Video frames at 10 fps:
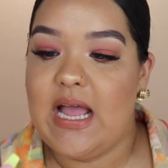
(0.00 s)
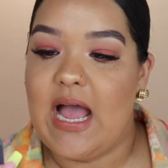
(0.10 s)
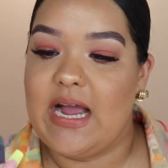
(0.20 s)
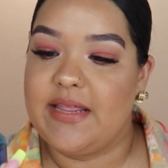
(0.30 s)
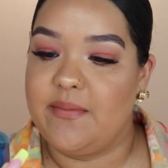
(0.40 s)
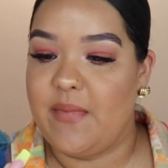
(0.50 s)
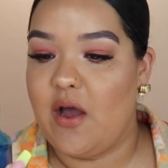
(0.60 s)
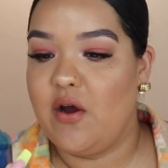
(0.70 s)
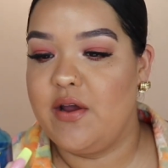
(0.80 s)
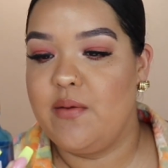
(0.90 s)
I got the
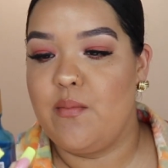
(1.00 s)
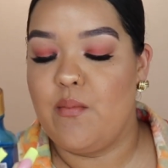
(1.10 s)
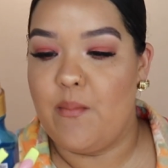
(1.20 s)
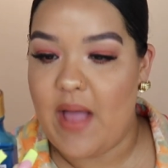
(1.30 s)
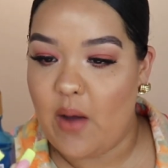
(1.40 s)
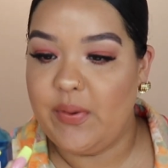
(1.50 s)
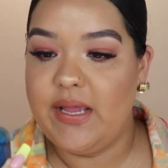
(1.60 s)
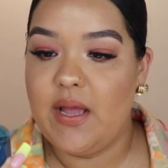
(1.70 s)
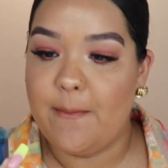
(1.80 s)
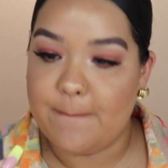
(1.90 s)

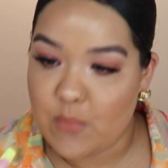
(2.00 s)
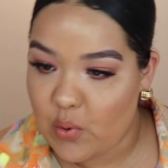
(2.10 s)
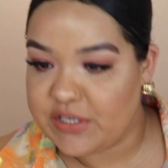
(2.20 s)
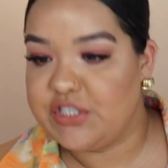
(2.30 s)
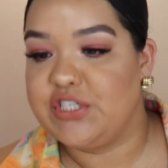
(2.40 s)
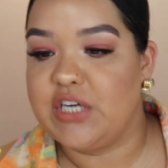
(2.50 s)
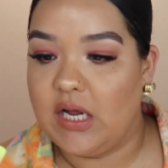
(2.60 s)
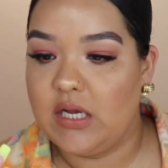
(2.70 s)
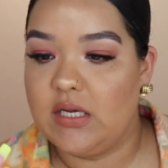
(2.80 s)
Maui Moisture